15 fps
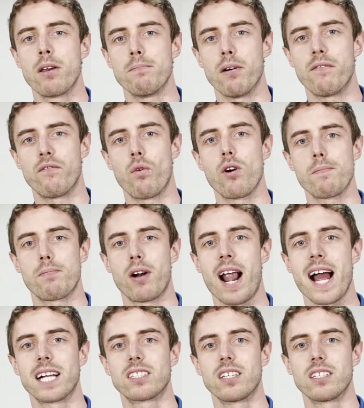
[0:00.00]
before
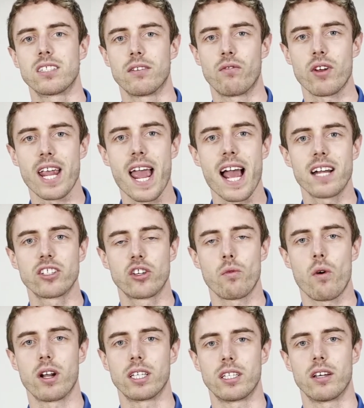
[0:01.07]
practice if we actually
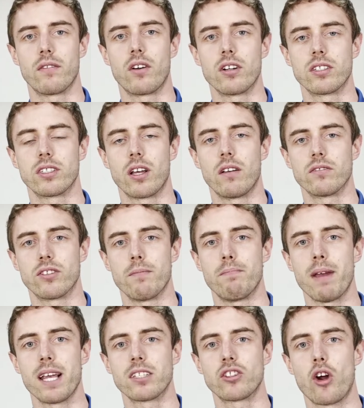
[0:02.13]
want to give ourselves the
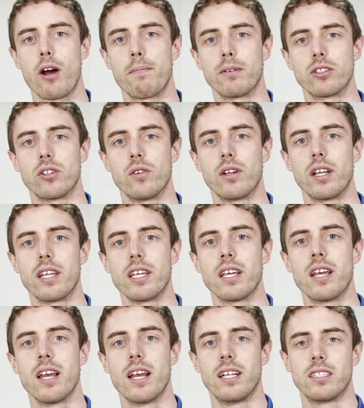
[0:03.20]
best opportunity
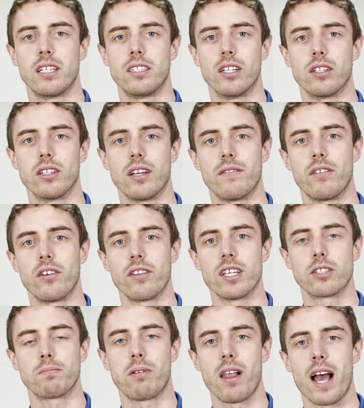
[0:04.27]
to deliver
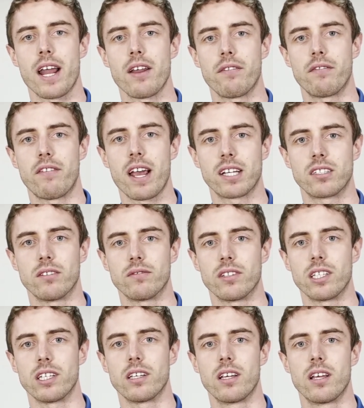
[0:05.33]
this plan effectively.